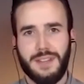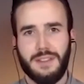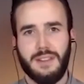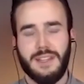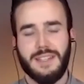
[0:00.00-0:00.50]

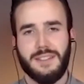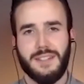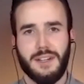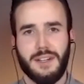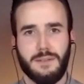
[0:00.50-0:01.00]
read the
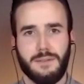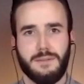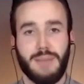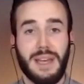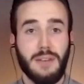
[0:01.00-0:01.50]
list
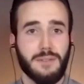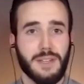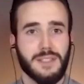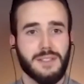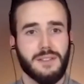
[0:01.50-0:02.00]
of
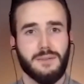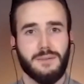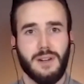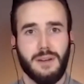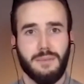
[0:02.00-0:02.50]
benefits